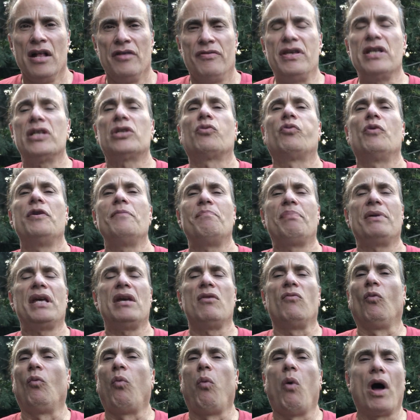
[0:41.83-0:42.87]
This would be
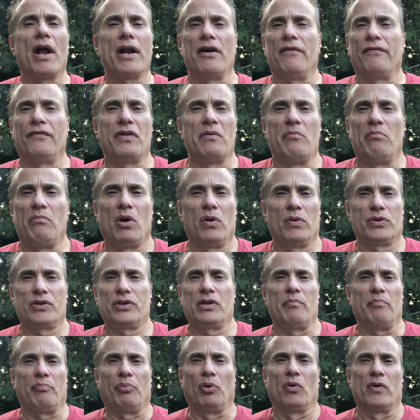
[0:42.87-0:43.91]
one of the most
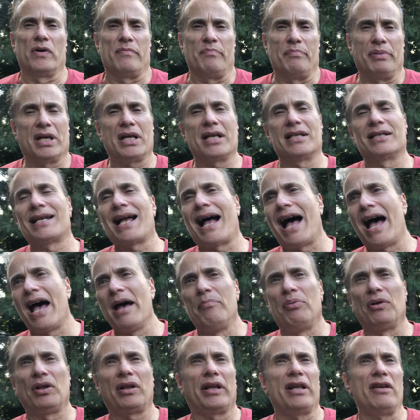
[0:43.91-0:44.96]
important, because I
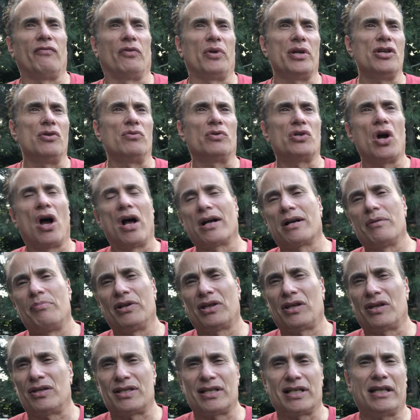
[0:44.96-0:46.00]
believe when you talk
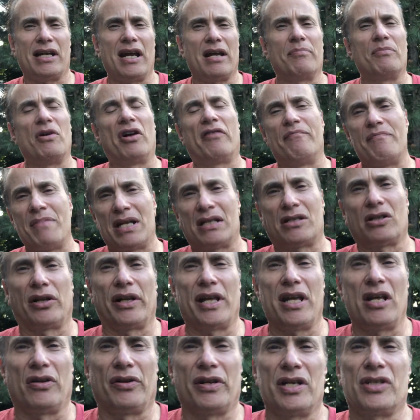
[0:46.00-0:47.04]
about the stigma of mental
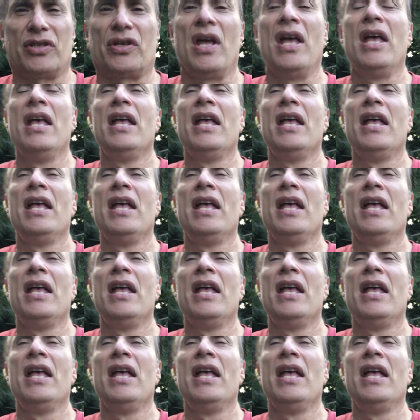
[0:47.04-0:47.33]
illness,